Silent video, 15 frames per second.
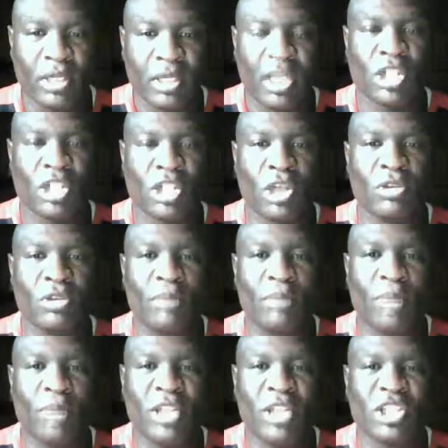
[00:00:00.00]
It shows a
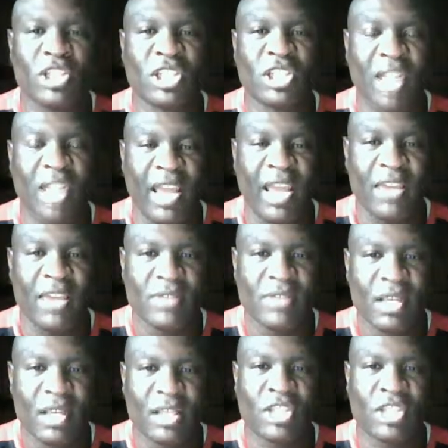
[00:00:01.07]
bunch of slaves
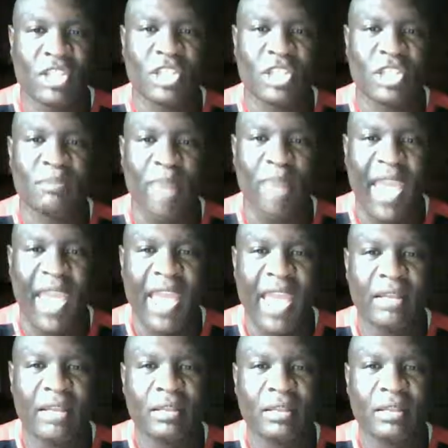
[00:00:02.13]
that's just mad